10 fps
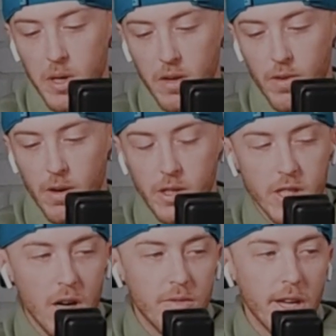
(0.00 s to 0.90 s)
to be a very
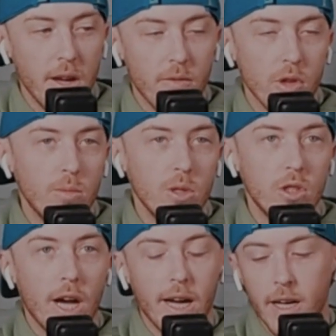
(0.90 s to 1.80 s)
tough game for the Blue
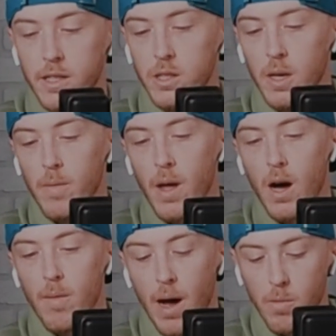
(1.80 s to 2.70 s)
Jackets.
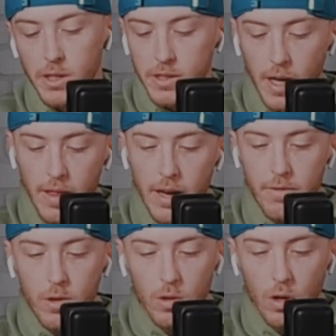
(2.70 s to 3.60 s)
I will say that
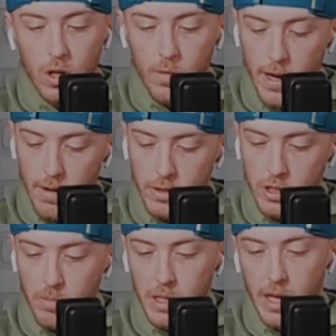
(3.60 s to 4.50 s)
if you look around
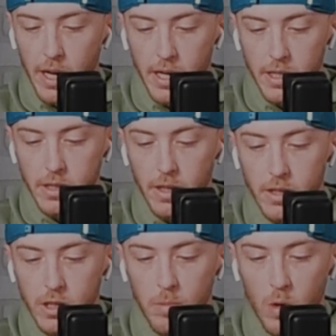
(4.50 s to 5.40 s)
some Canadian
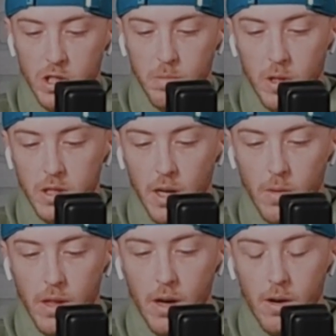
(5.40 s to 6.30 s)
sports books
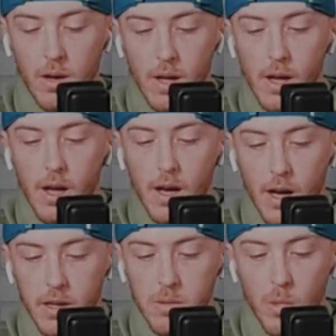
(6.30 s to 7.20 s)
out there,
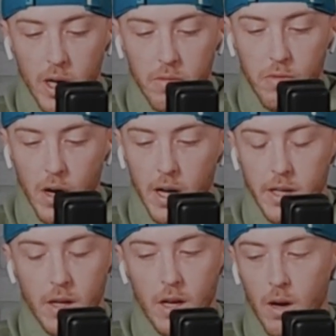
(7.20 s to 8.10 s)
you might
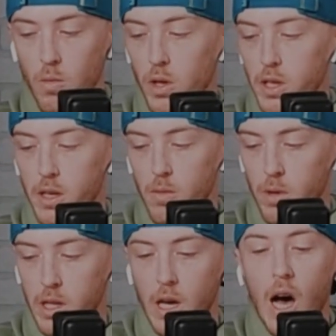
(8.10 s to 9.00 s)
find a really,
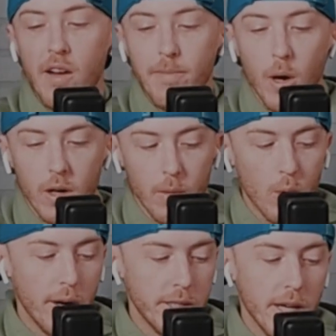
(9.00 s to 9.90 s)
really off-market
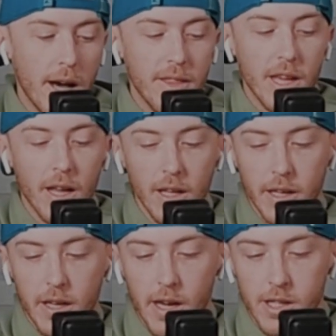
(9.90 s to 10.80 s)
price on the LA
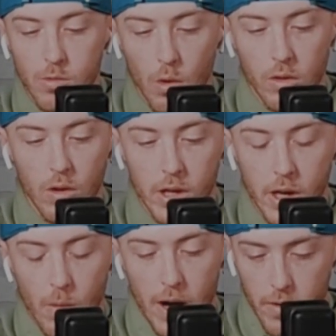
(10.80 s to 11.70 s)
Kings worth
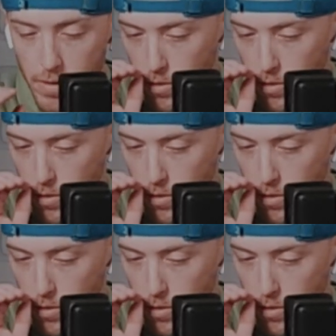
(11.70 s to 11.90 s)
looking around